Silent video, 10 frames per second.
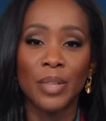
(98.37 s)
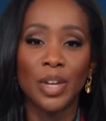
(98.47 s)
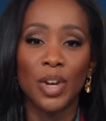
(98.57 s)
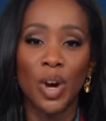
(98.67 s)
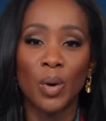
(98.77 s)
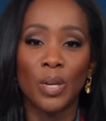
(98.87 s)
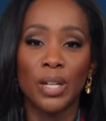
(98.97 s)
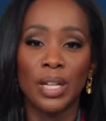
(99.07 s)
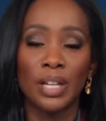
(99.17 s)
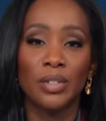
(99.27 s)
something
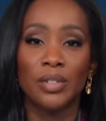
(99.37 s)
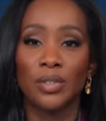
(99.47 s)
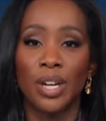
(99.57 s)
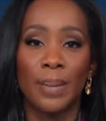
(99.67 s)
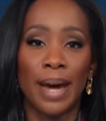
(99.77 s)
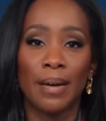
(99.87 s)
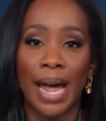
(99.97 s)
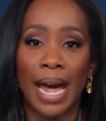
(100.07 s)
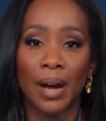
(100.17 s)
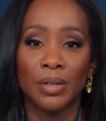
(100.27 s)
known in the industry
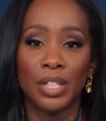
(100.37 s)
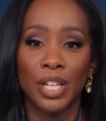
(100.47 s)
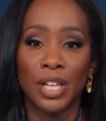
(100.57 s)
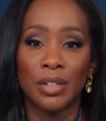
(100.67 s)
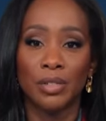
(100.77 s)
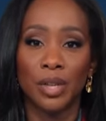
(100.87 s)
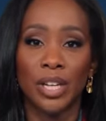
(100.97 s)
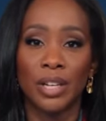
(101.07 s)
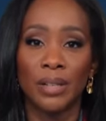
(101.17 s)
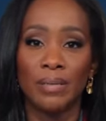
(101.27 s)
about how Diddy
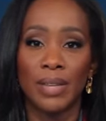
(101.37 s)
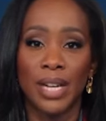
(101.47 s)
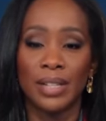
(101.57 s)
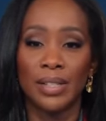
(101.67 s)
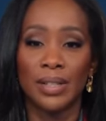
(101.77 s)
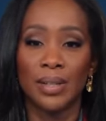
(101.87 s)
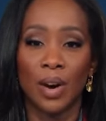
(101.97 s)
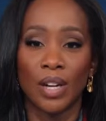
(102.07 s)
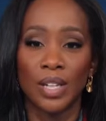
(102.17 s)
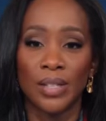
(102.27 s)
treated his
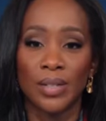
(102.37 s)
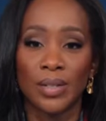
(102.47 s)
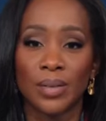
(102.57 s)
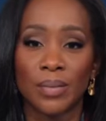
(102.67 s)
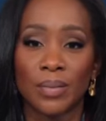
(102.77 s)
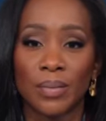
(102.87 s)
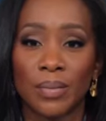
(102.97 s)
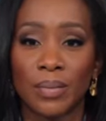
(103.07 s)
artists?